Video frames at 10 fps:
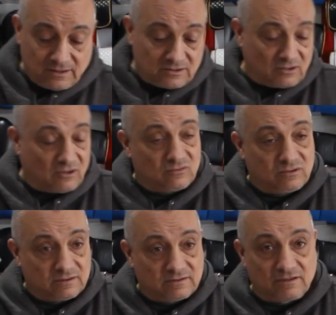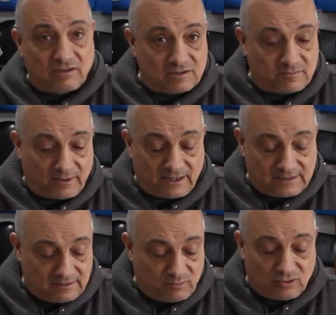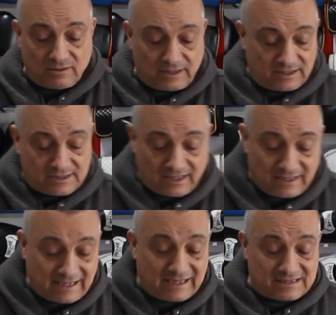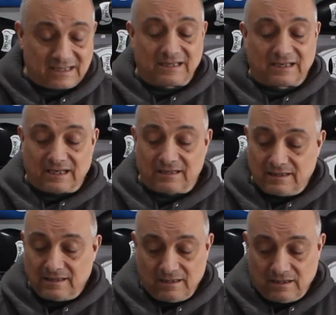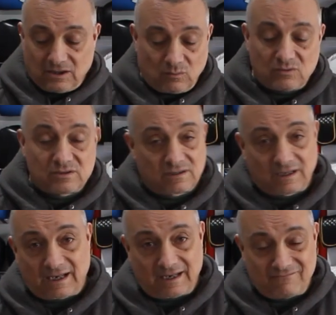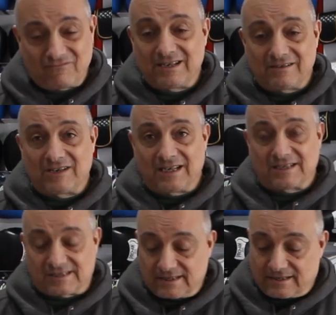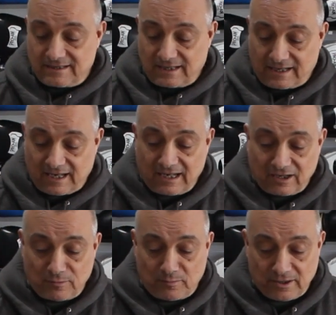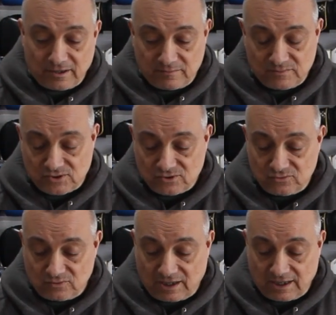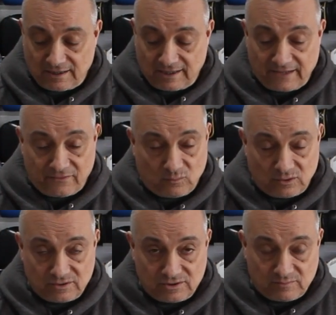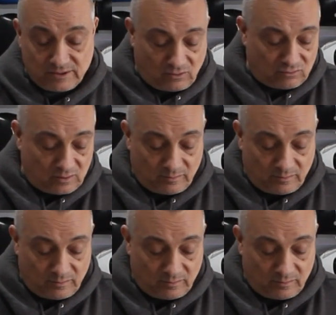So they're not as bad, but like I said again, the ones realistically I can't compare them to our leather ones. We don't do